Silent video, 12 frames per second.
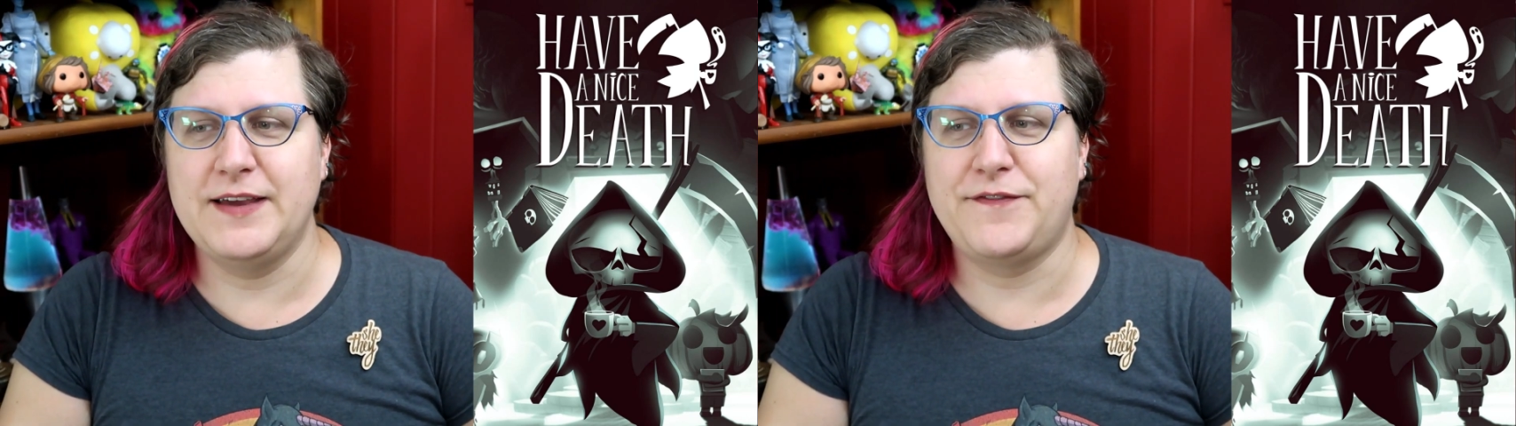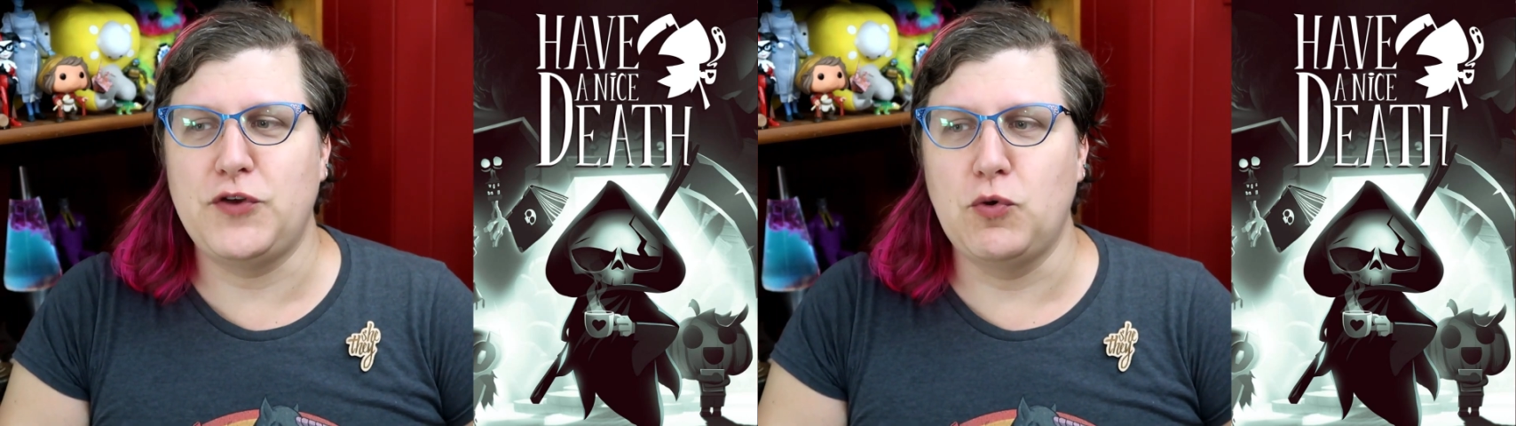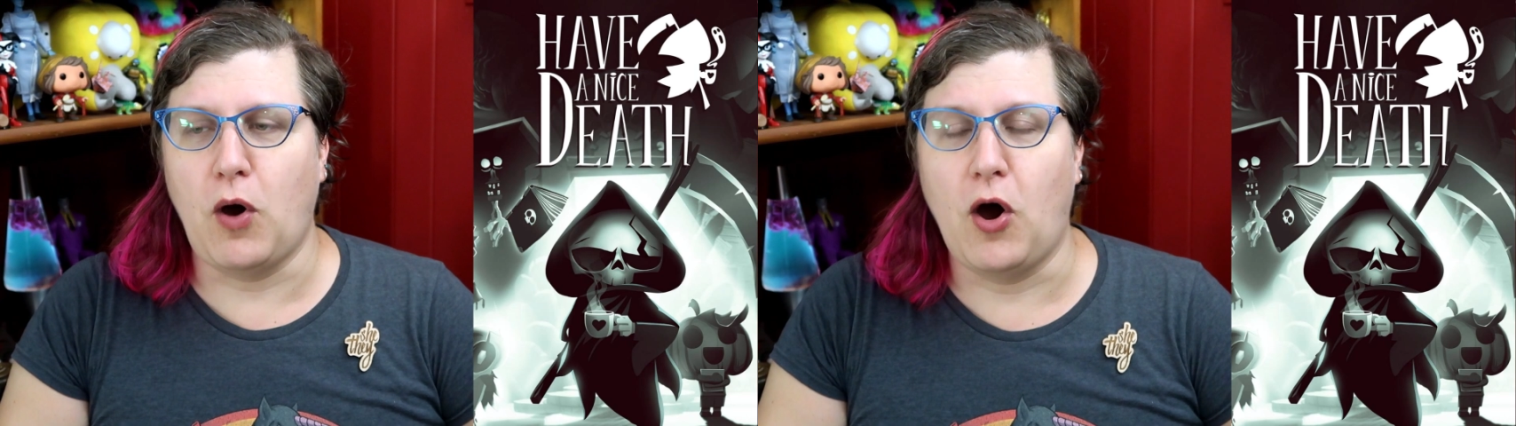if
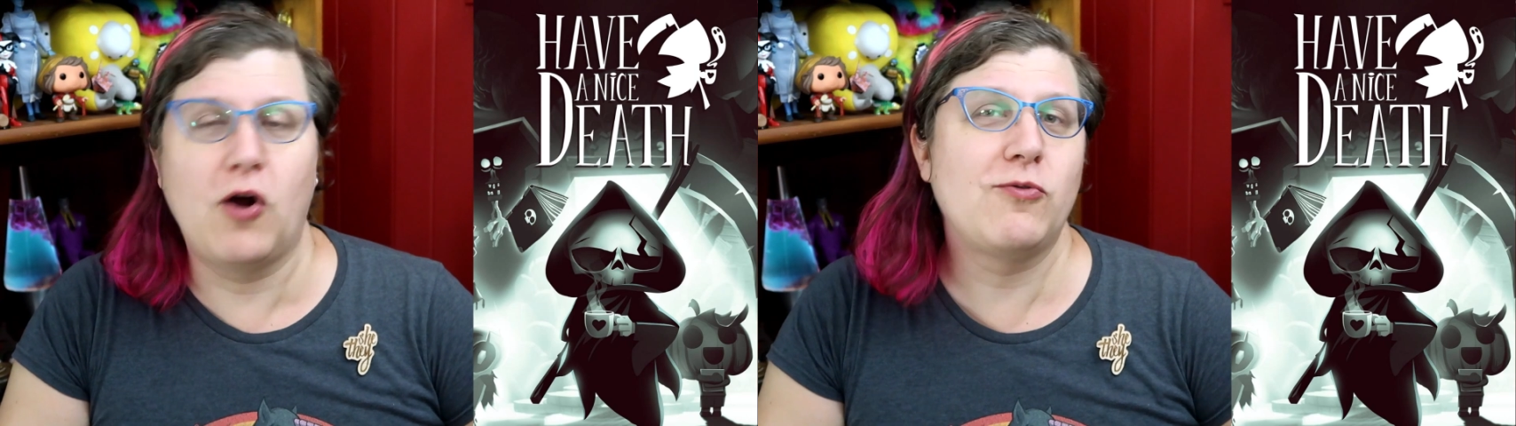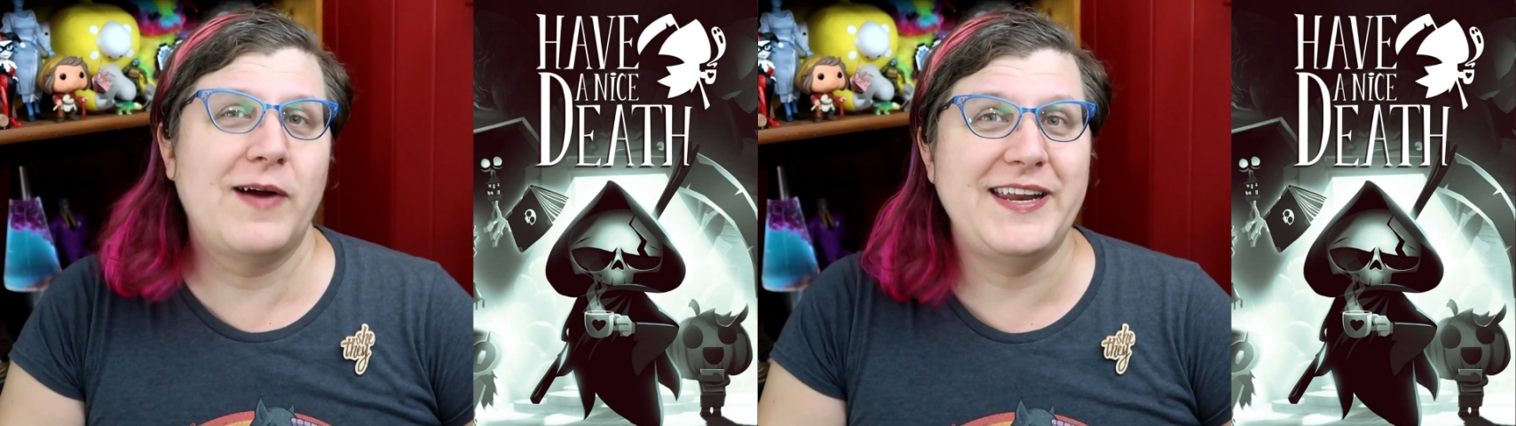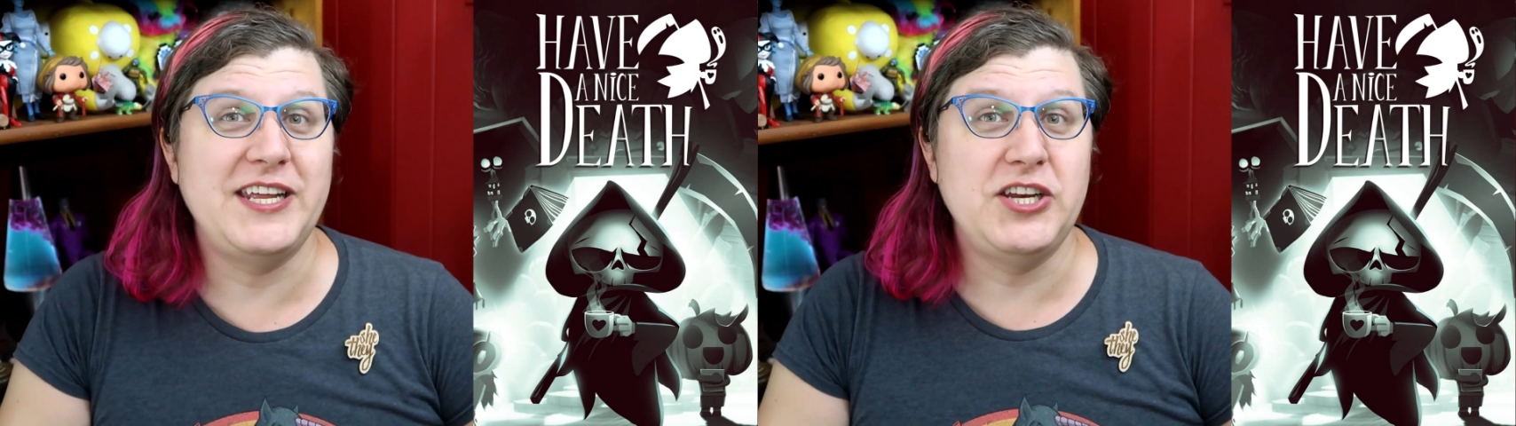you
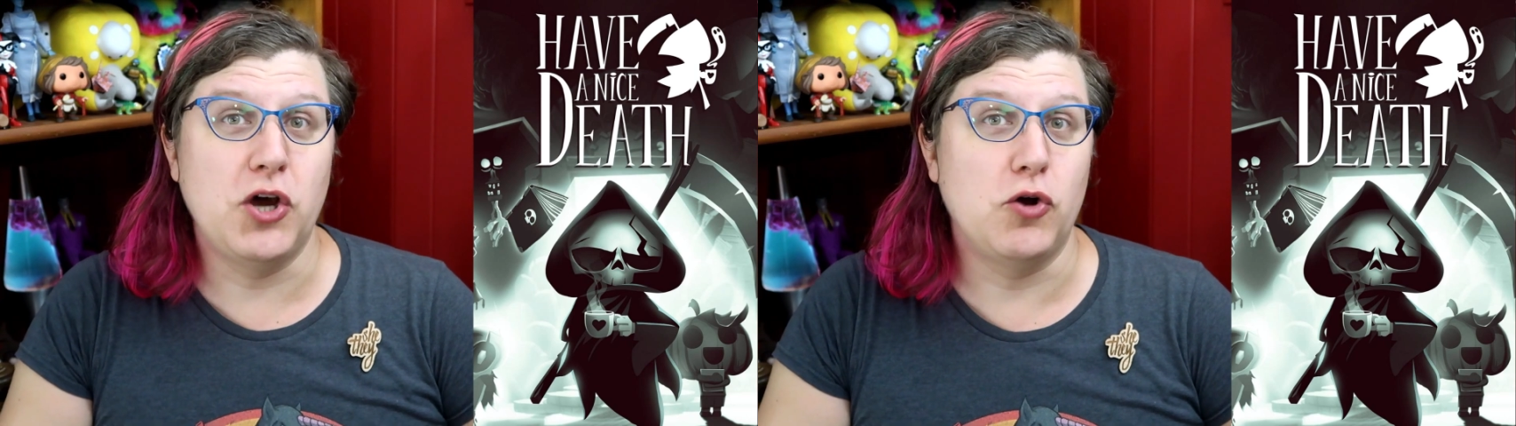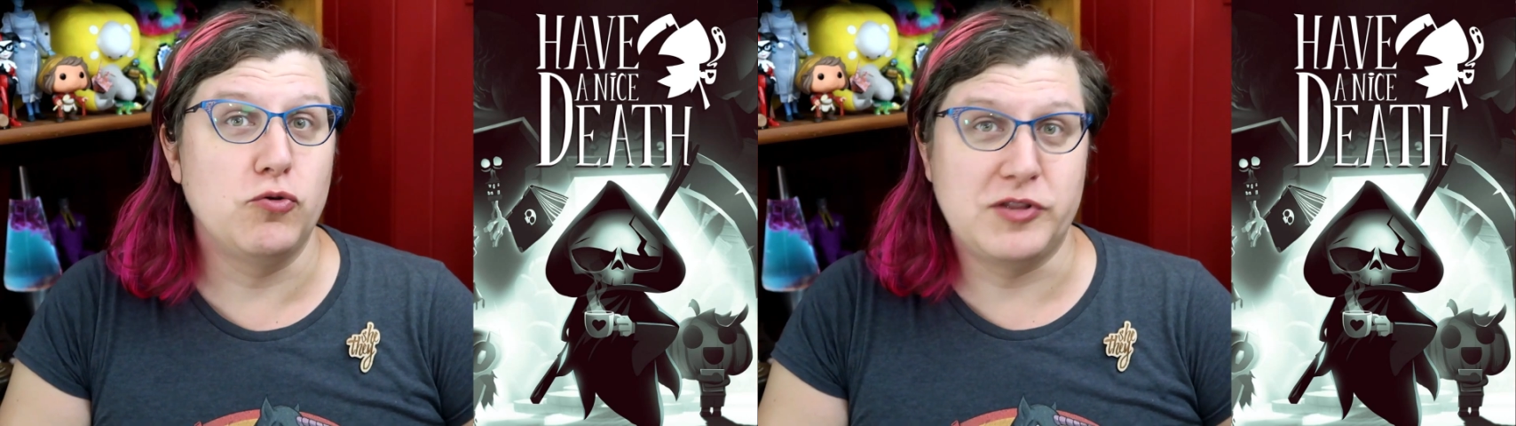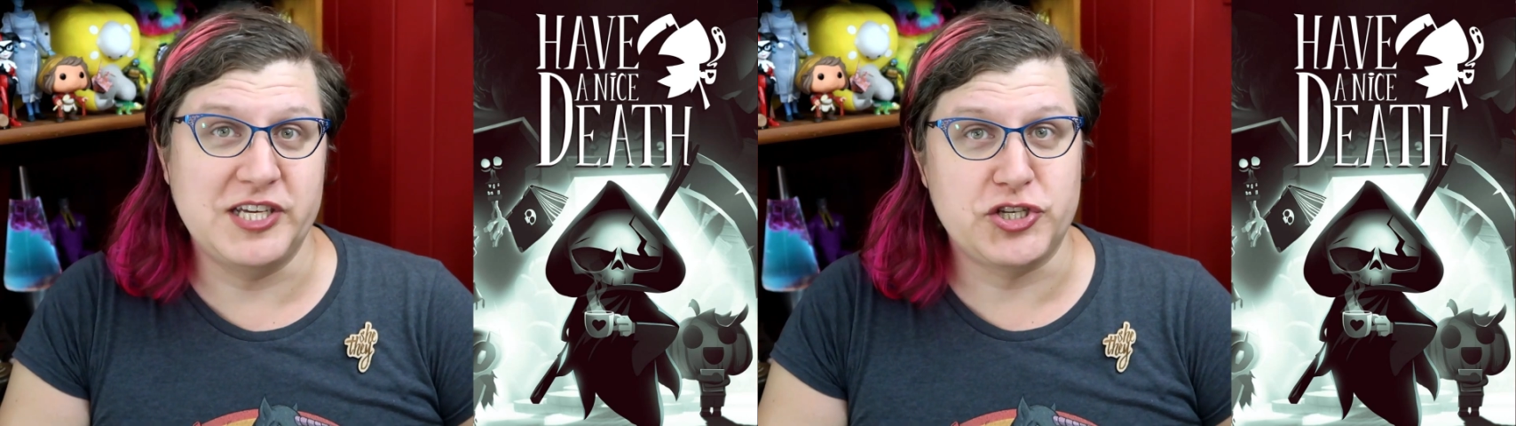already
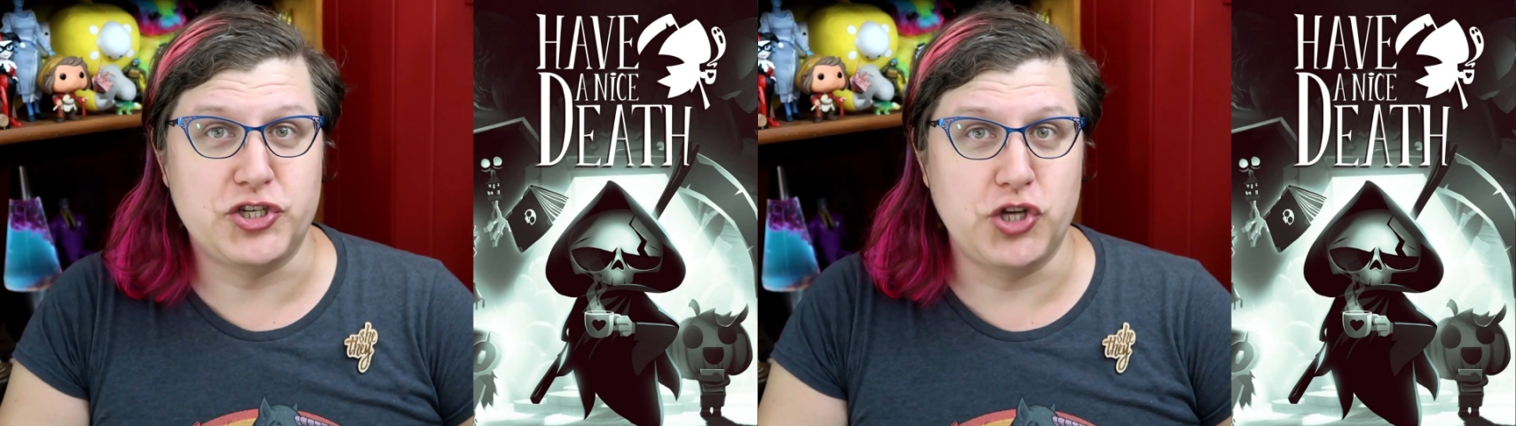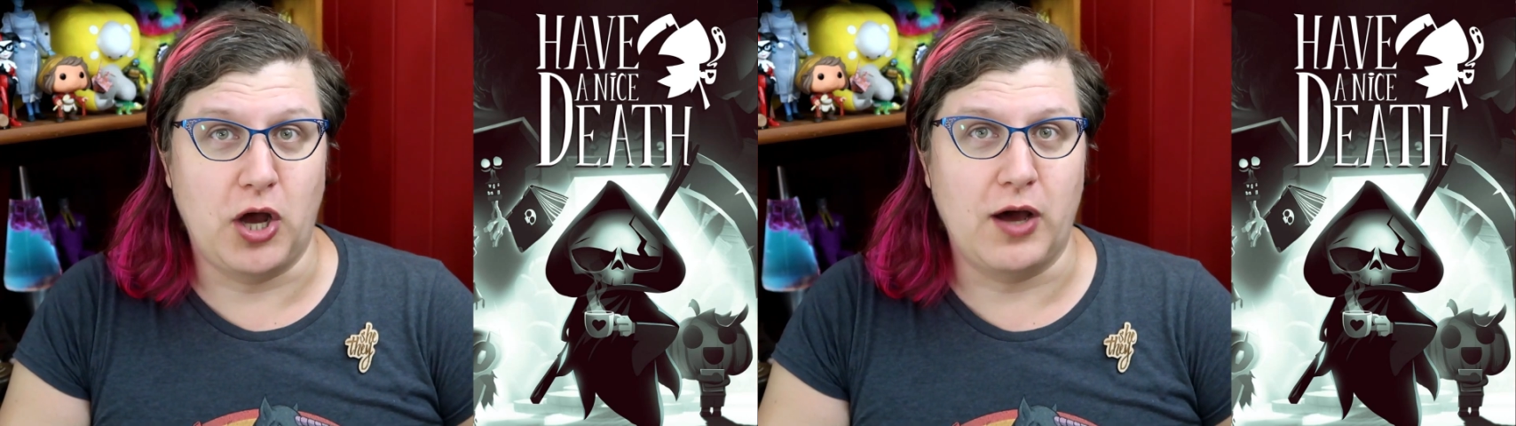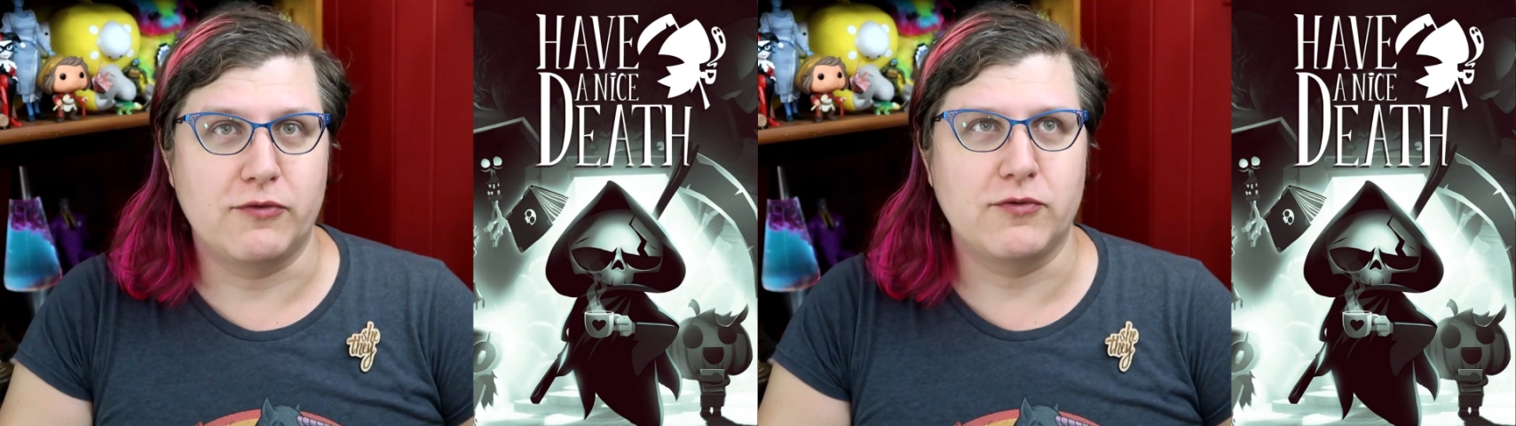know this
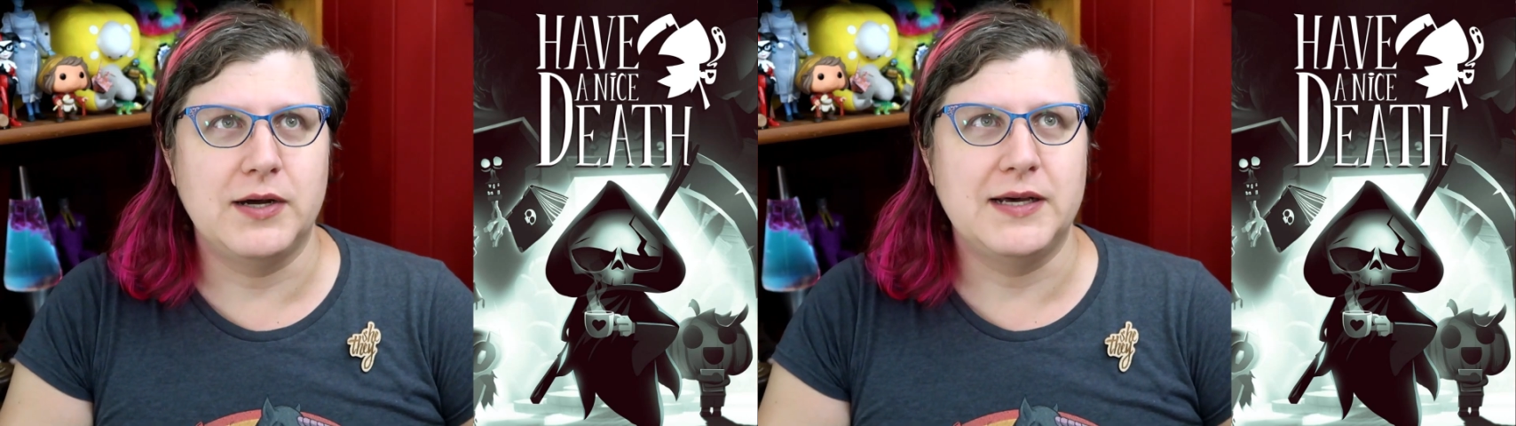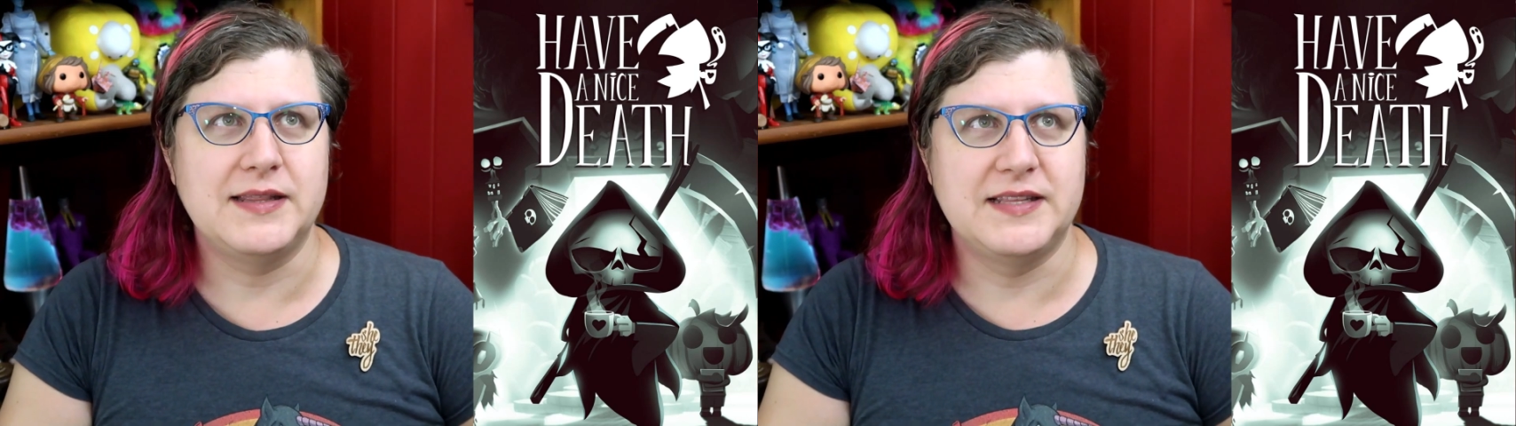genre,